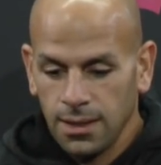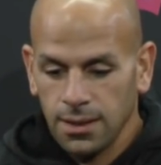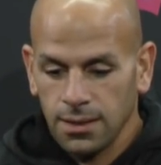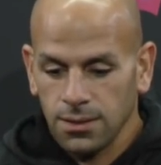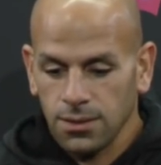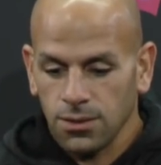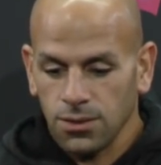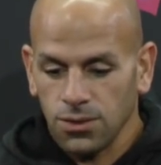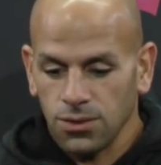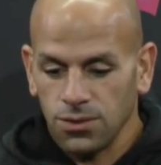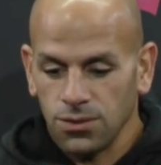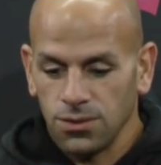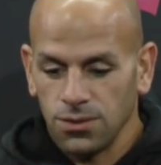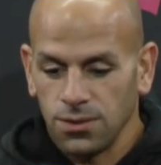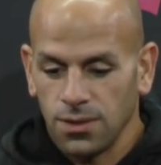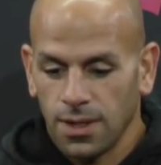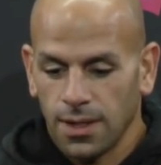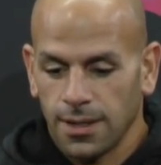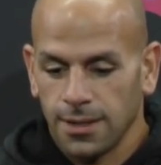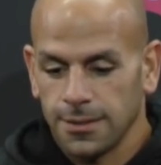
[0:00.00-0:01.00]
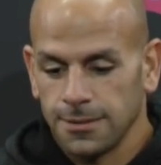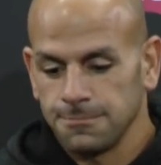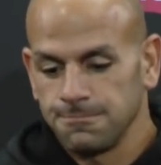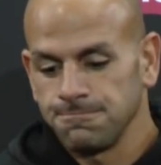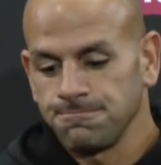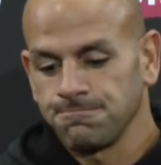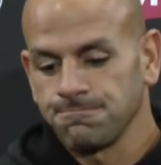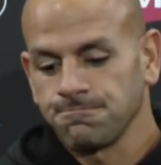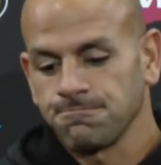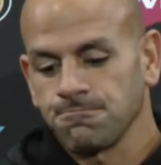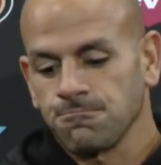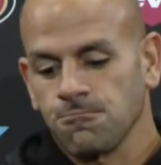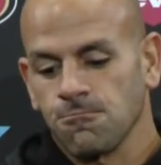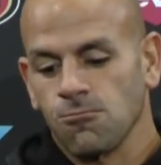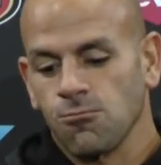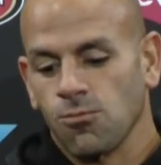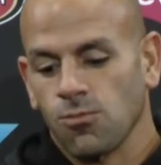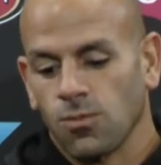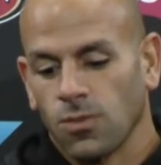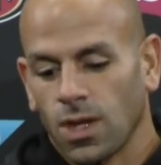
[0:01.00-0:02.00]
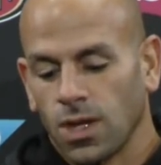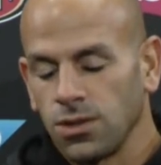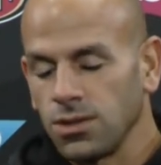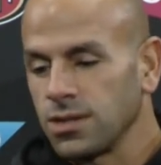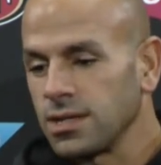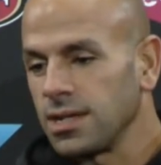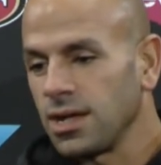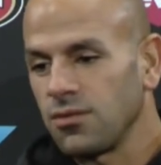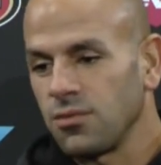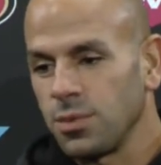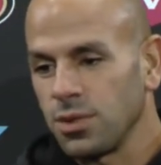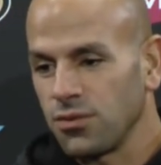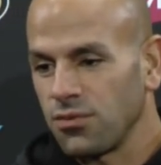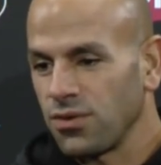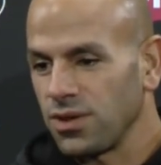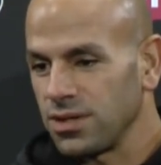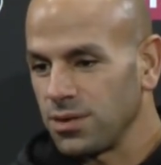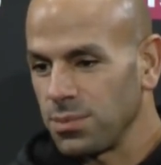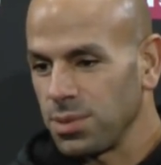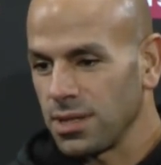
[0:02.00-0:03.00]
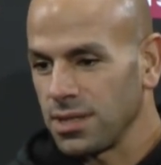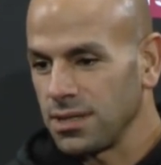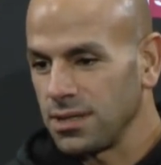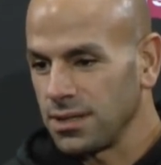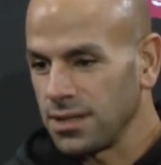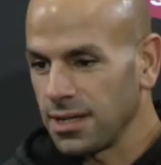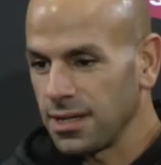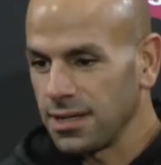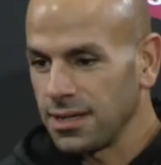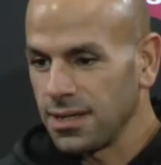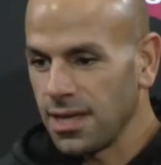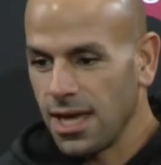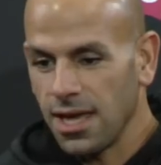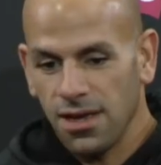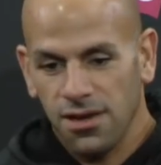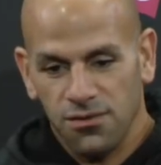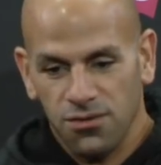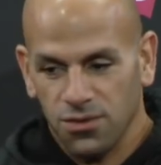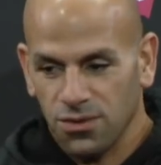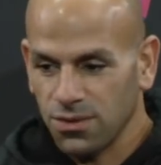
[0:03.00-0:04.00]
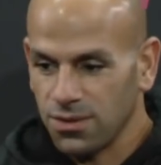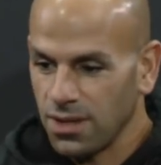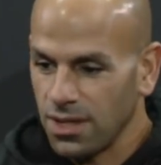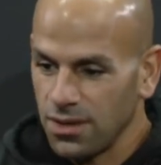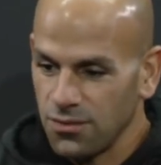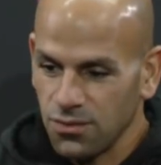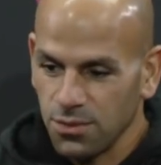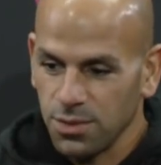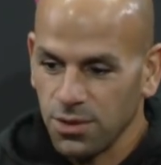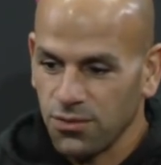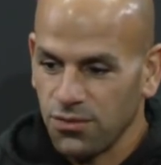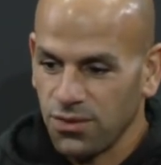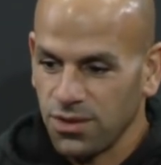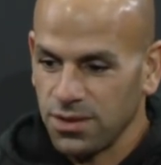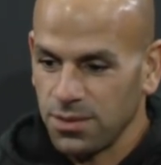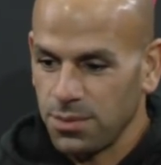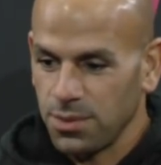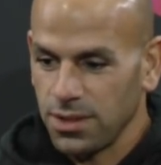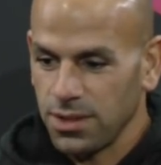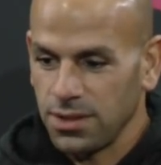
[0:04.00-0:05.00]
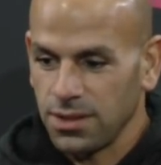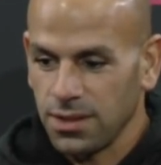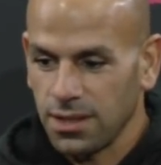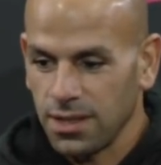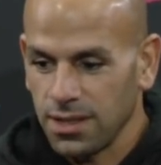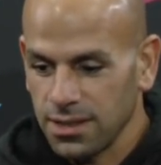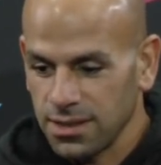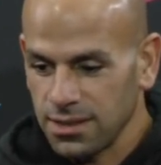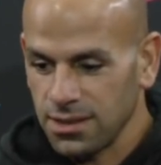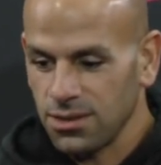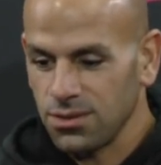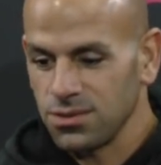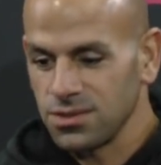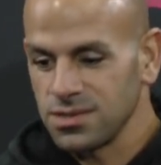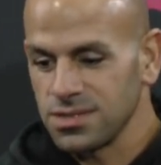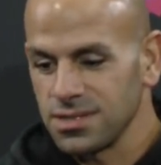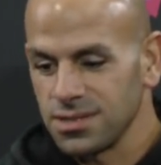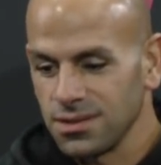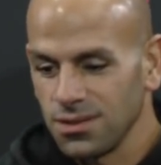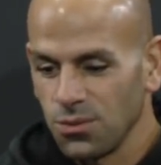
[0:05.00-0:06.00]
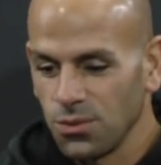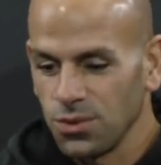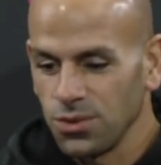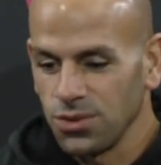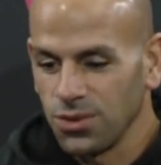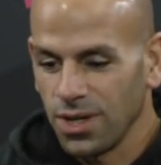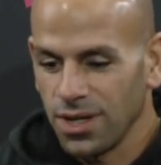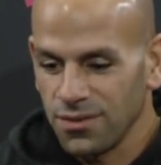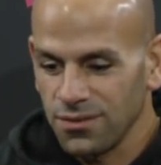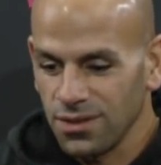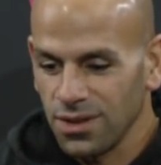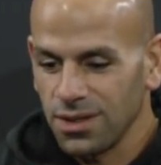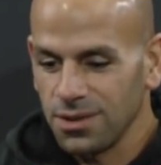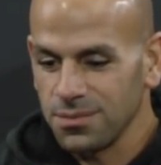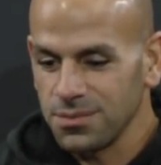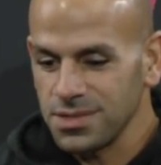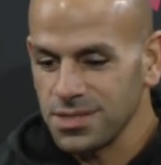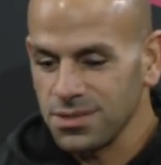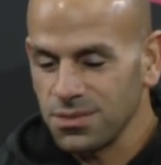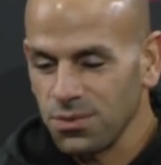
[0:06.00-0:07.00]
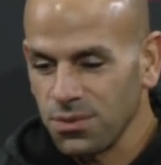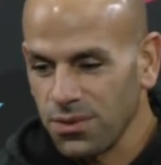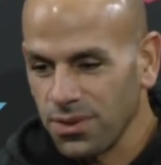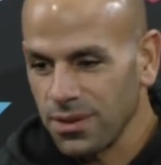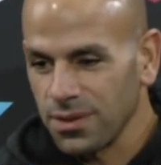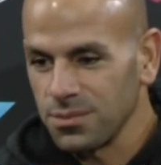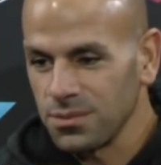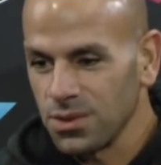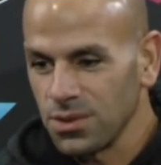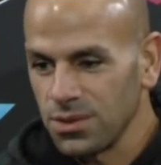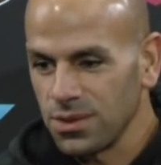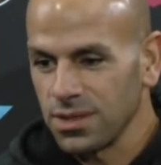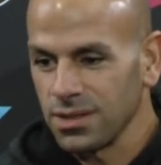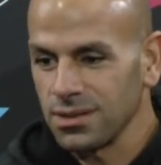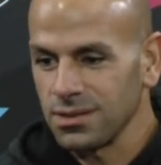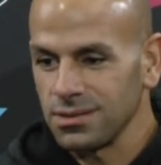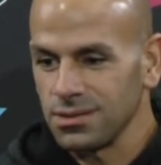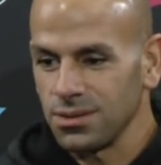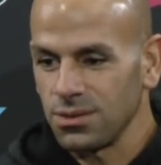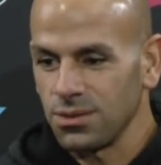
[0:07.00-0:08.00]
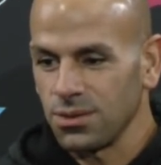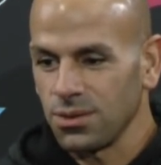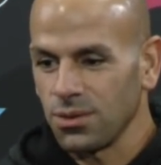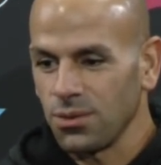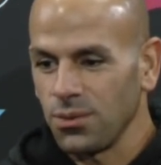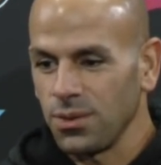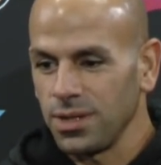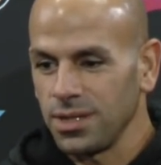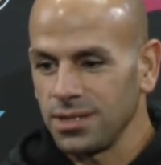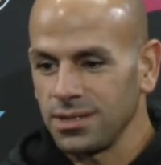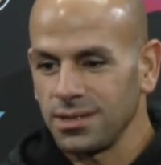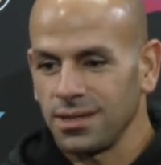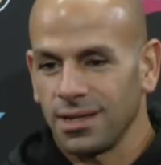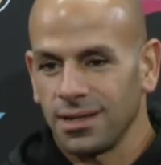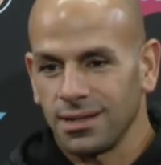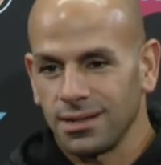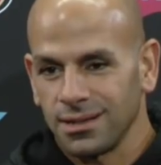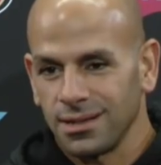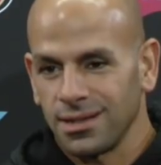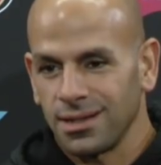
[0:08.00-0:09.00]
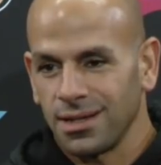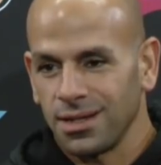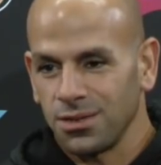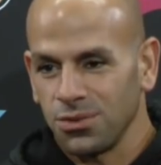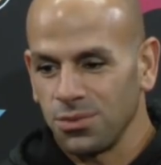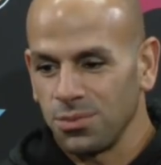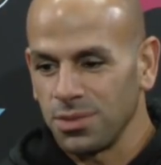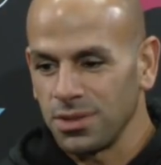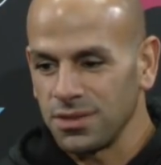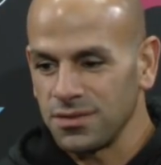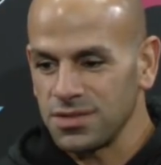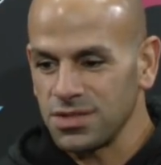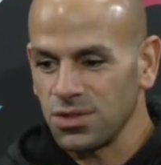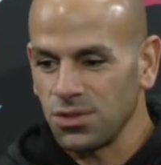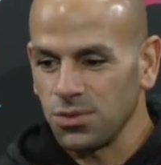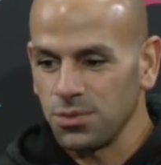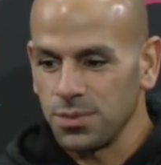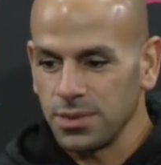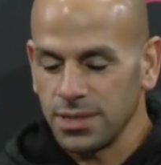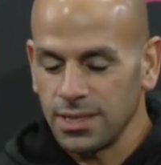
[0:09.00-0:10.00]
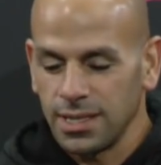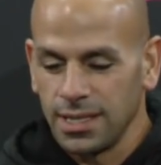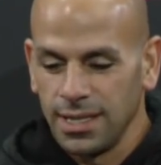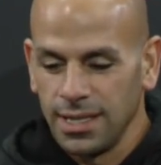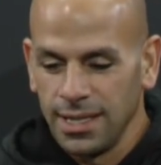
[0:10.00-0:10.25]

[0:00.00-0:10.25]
You, um, you can never be afraid to play a young guy. Ever, ever be afraid to play a young guy. There's will you have lumps with them learning learning the way? Uh, I do believe so, but.